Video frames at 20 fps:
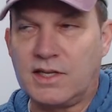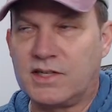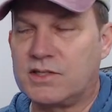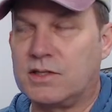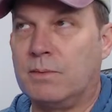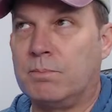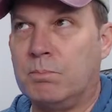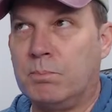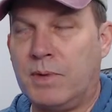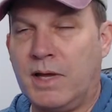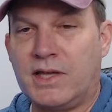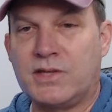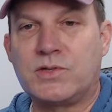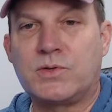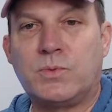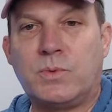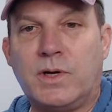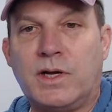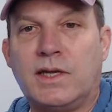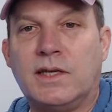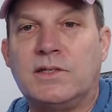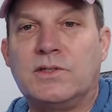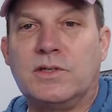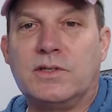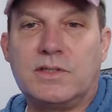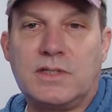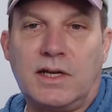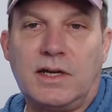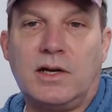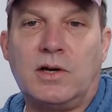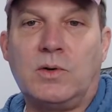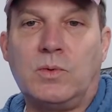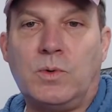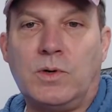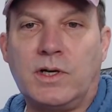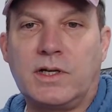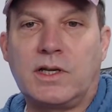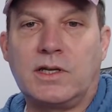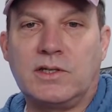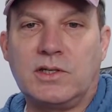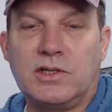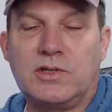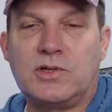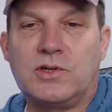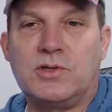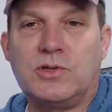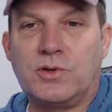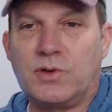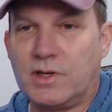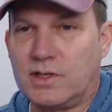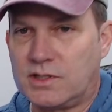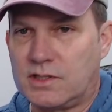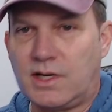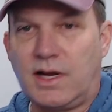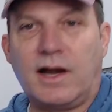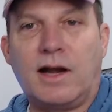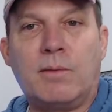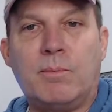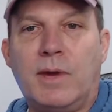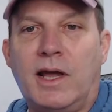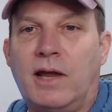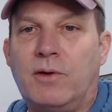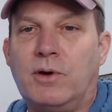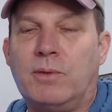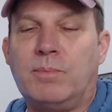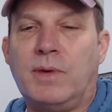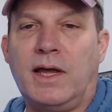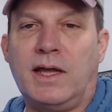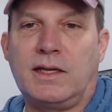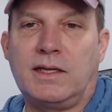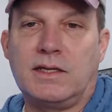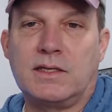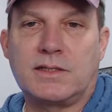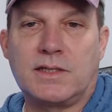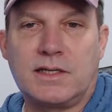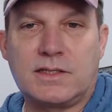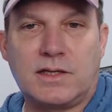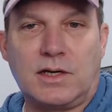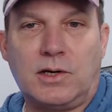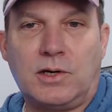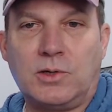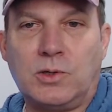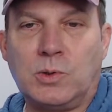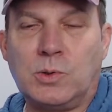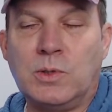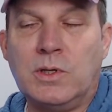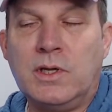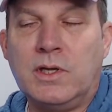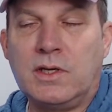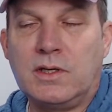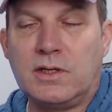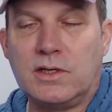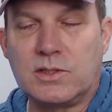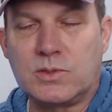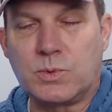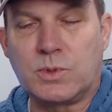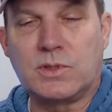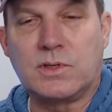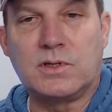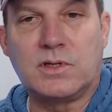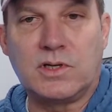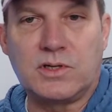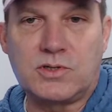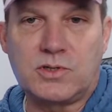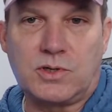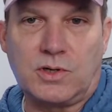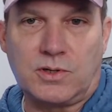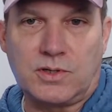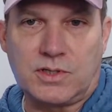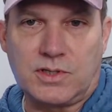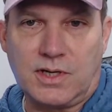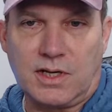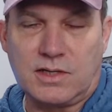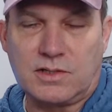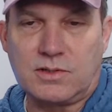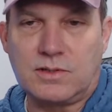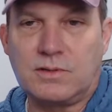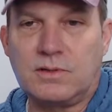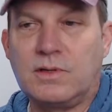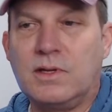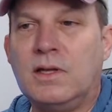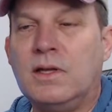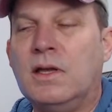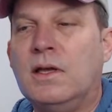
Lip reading: That's the best way to tell what condition your entire battery pack is as a whole, is with a discharge tester.